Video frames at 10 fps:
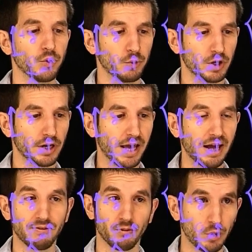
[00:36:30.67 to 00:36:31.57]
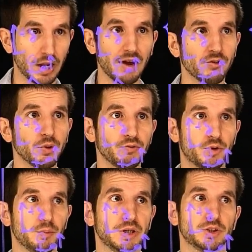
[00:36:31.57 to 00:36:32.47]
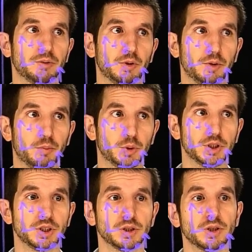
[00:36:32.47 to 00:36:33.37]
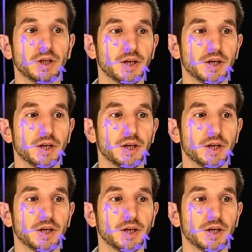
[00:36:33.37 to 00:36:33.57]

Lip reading: We have no information about the position.